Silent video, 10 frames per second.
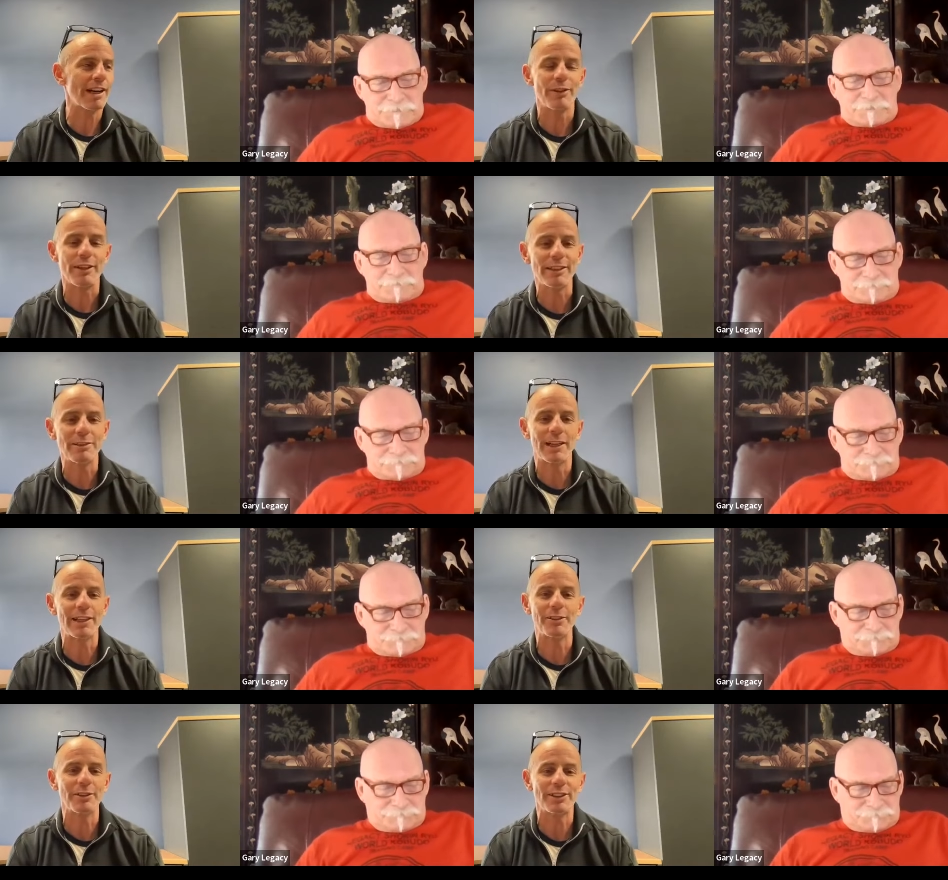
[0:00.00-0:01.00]
Speaker 1: I read them, I
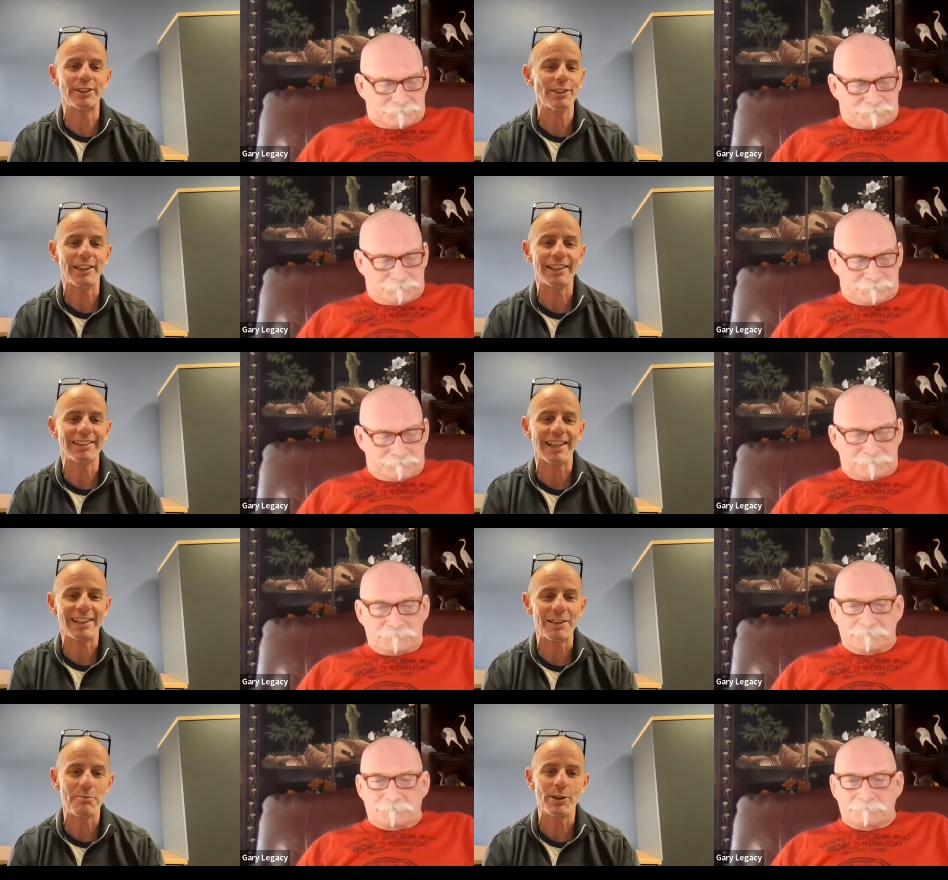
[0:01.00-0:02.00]
always still get
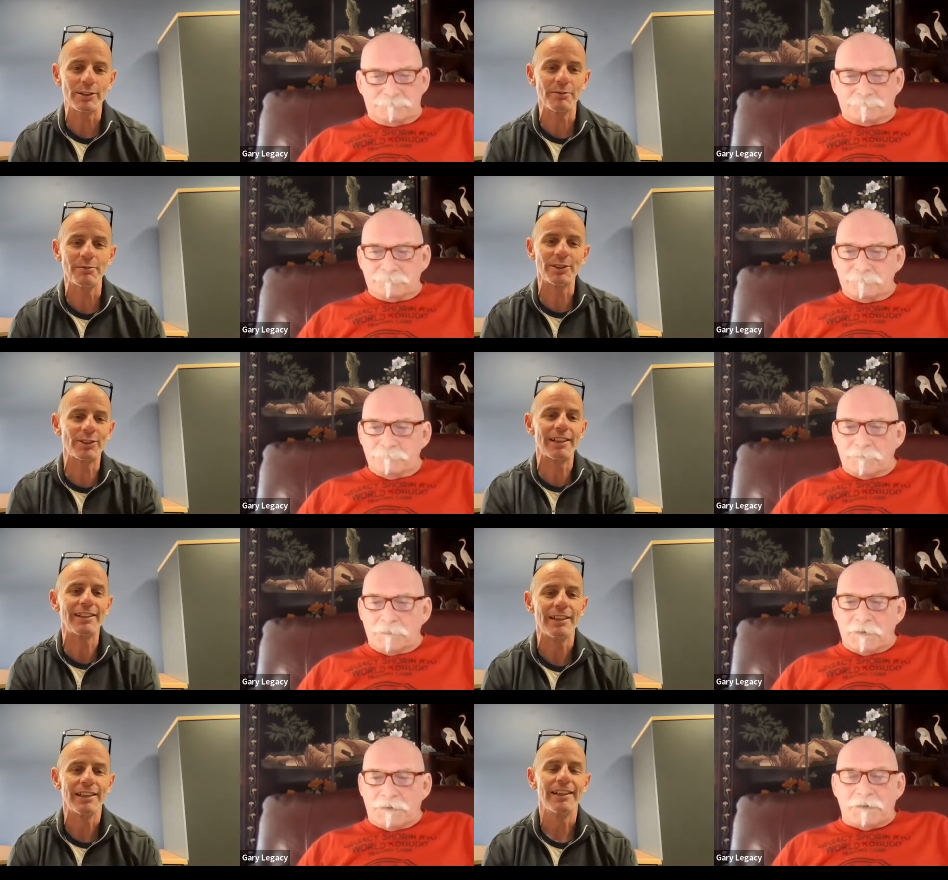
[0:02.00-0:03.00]
excited about them. Is there
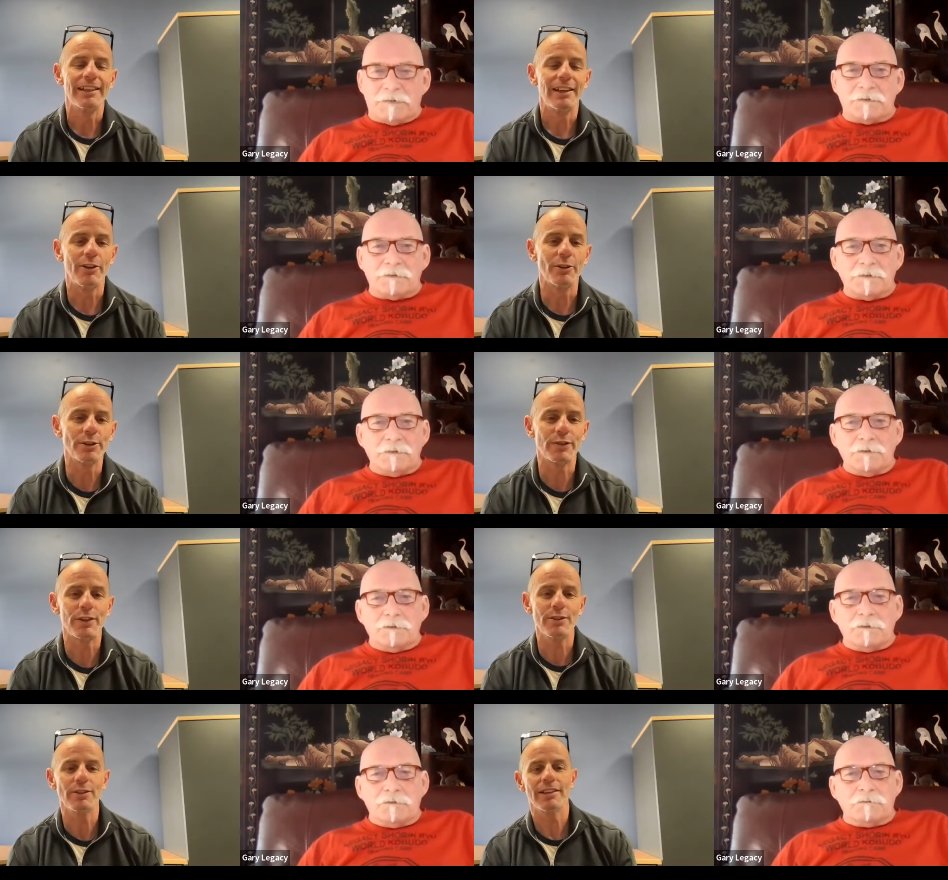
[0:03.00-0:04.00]
any of those for
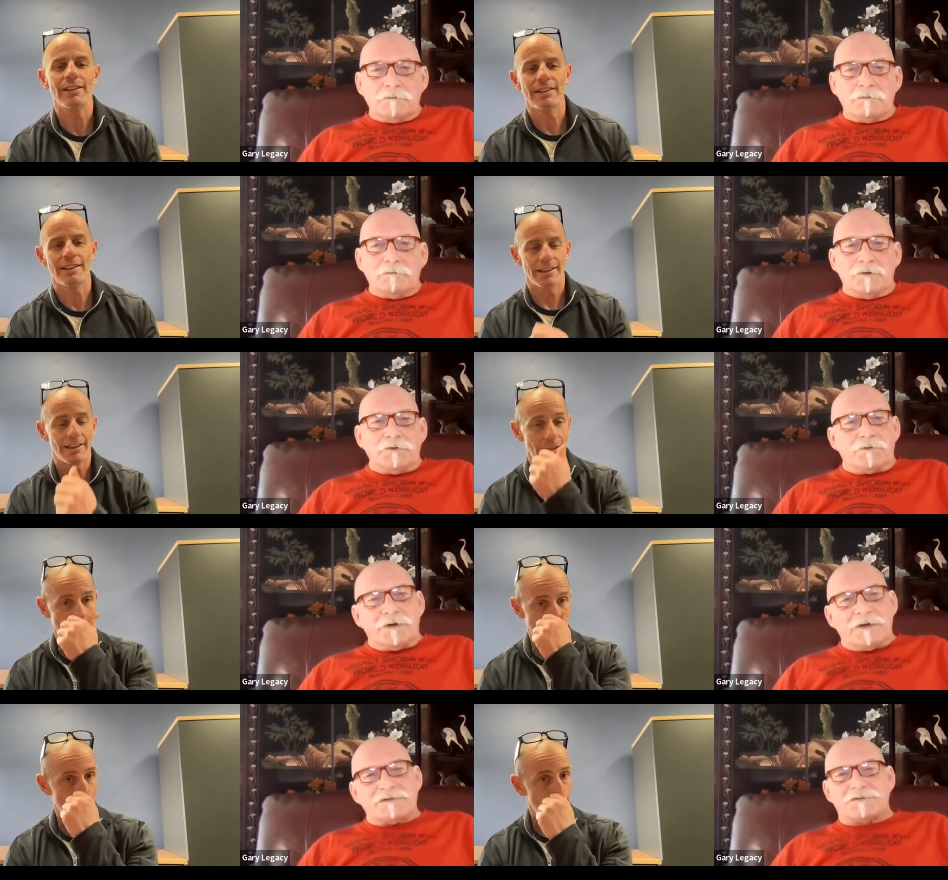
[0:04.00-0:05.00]
you?
Speaker 2: Well, the
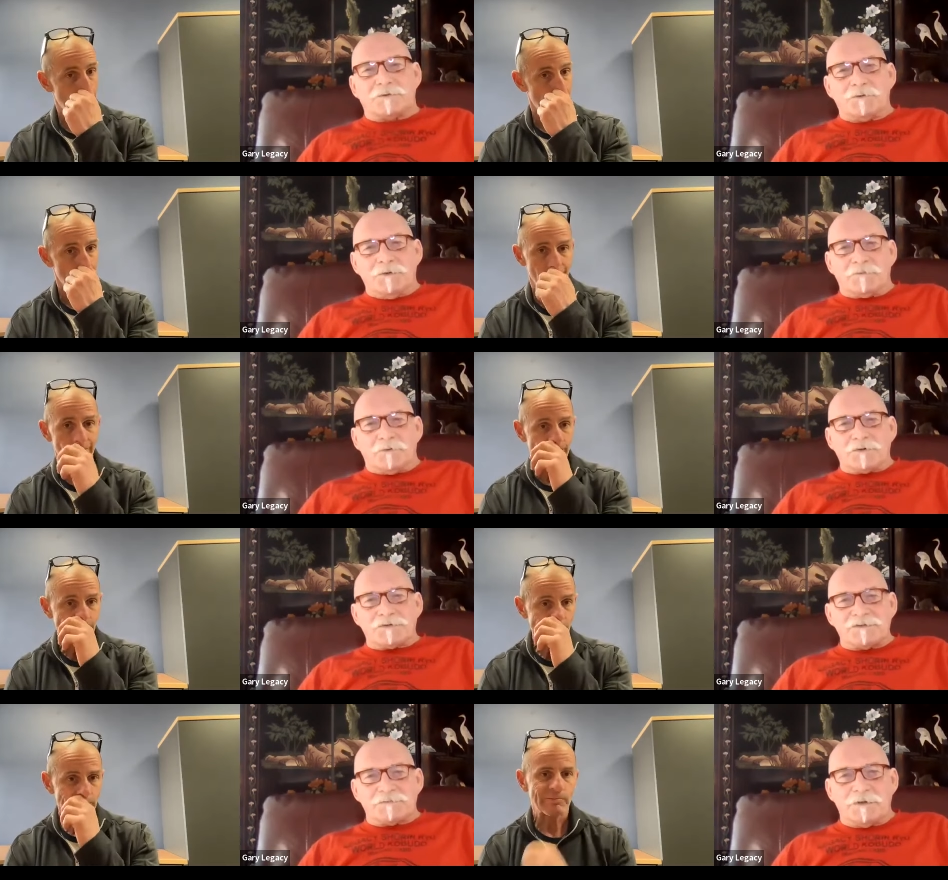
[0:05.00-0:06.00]
greatest story, of
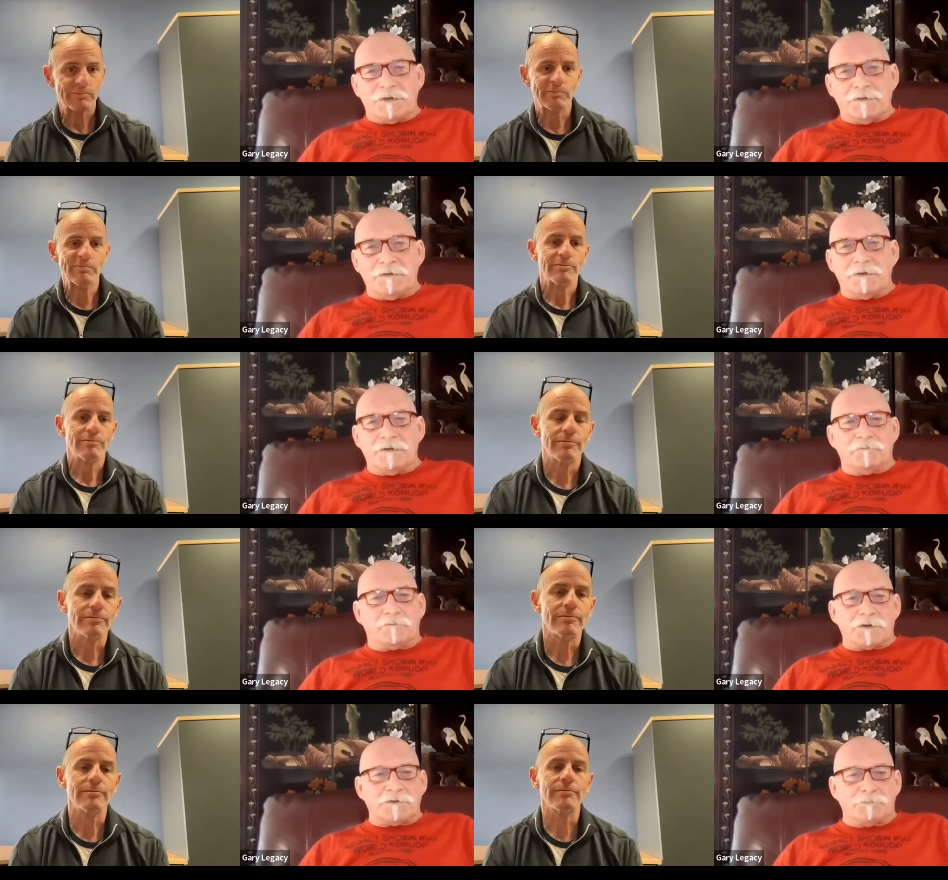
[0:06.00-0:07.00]
course, is when uh,
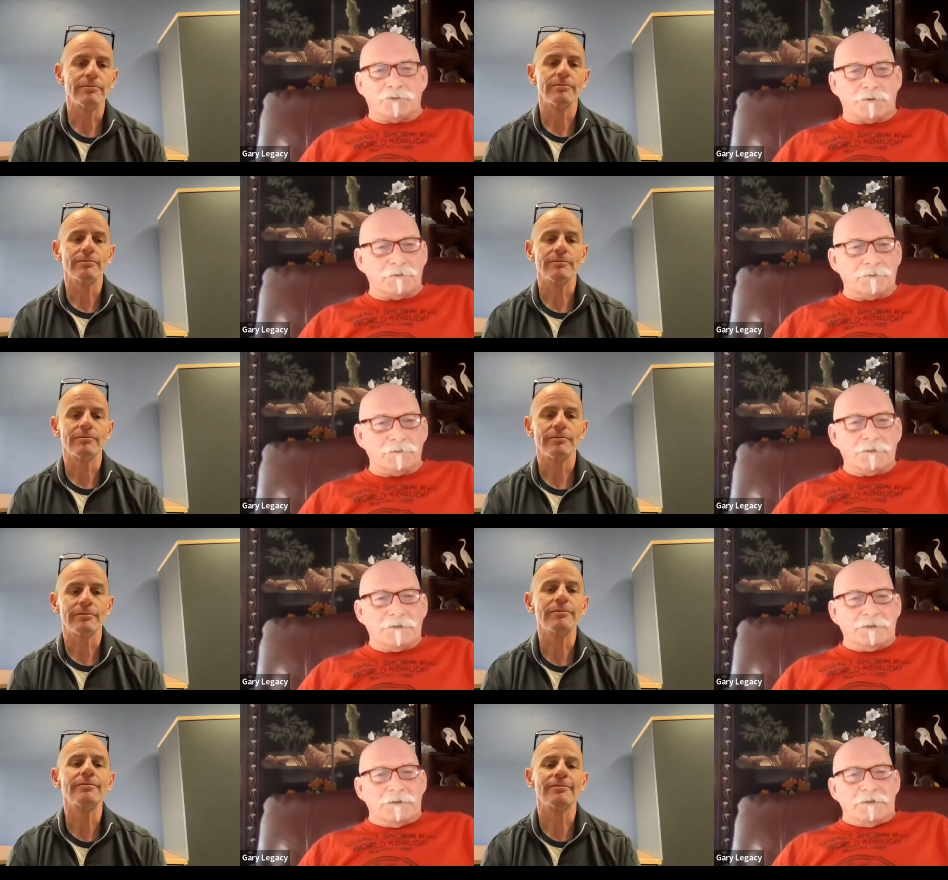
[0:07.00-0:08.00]
he fought the bull.
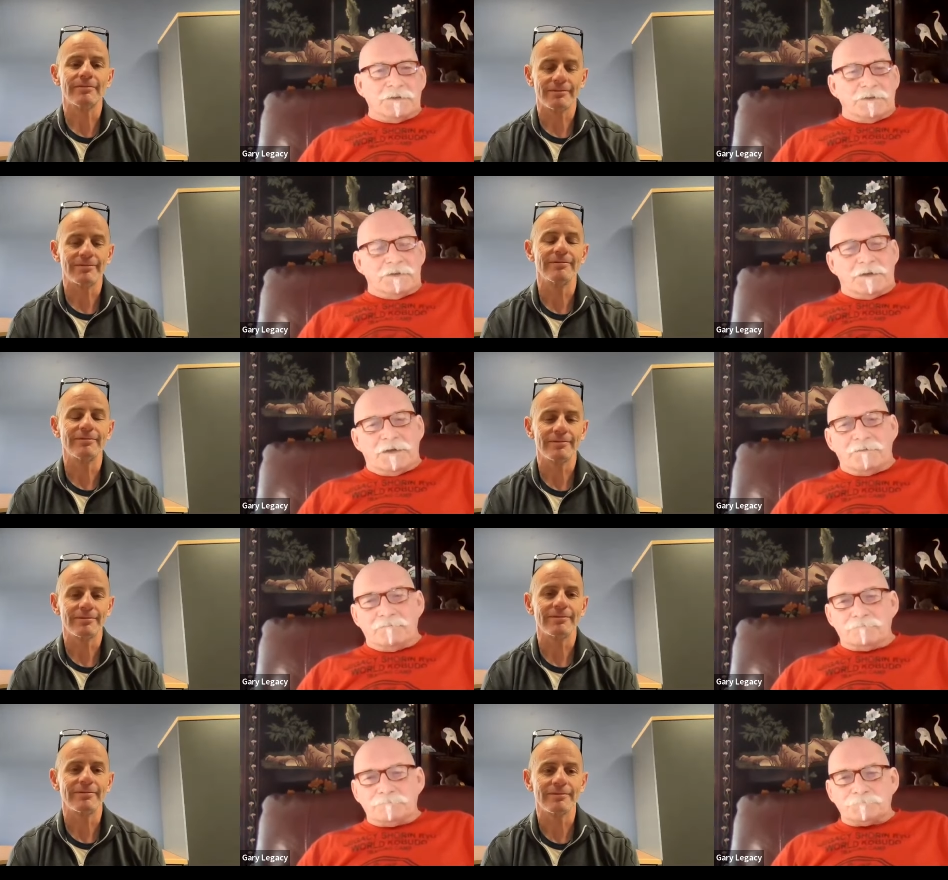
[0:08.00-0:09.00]

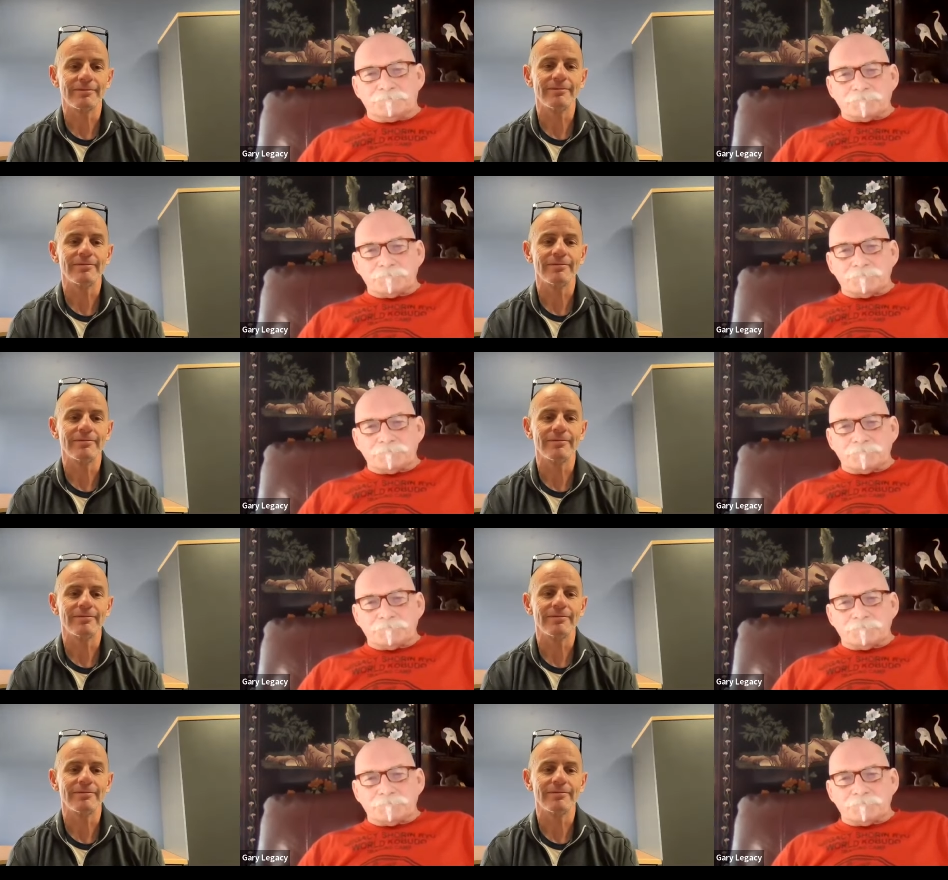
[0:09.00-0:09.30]
Um,